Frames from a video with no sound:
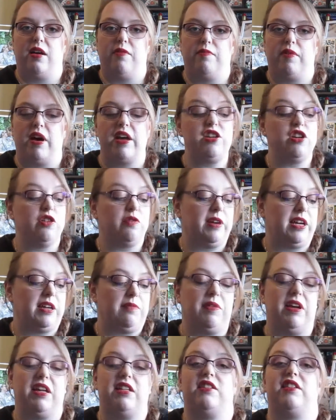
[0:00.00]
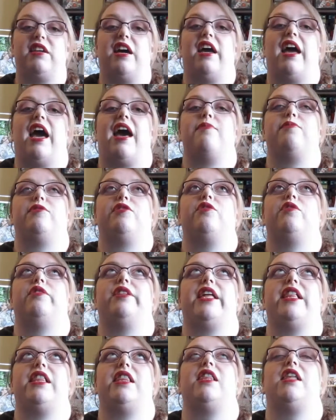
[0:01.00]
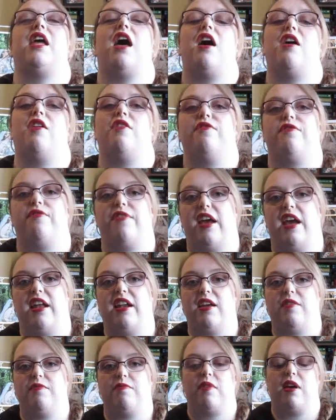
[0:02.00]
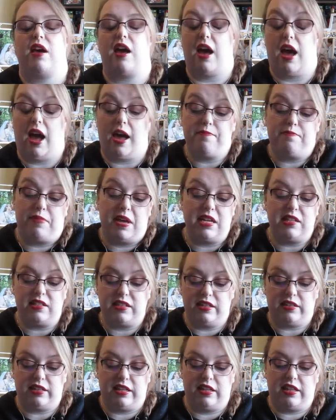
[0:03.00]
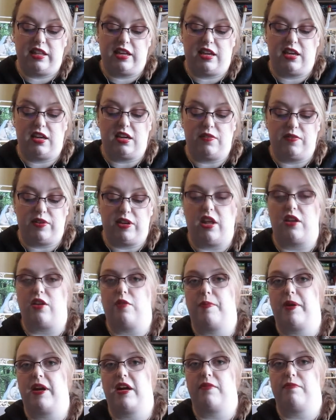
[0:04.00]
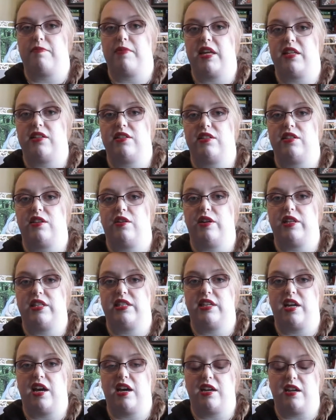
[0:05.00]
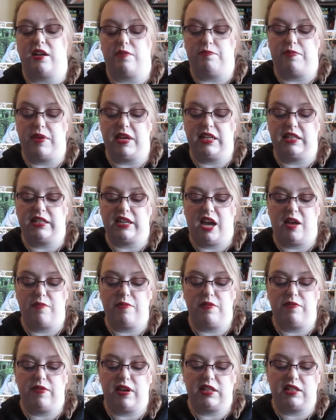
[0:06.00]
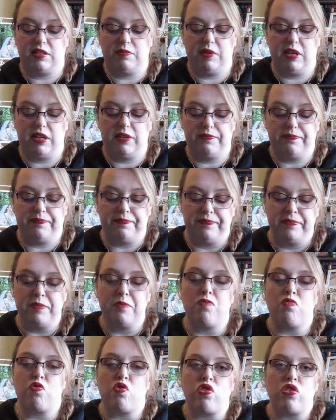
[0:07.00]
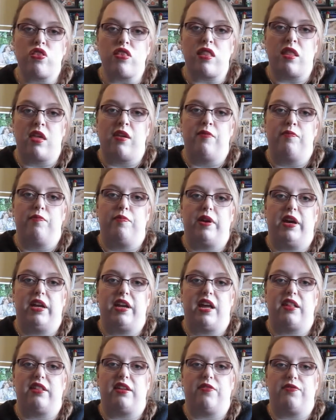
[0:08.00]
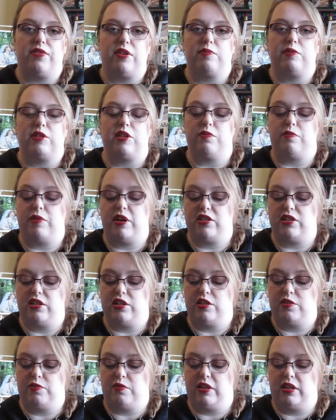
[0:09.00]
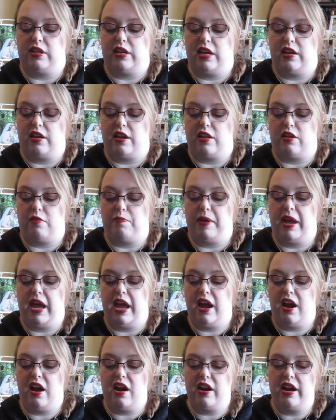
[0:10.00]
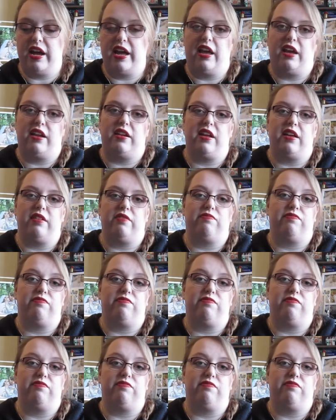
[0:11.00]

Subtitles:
underwing mitts I absolutely love, and I'm basically thinking of another pair of mitts. So it's not a big time investment, but I love them so much. I just want to knit another pair, and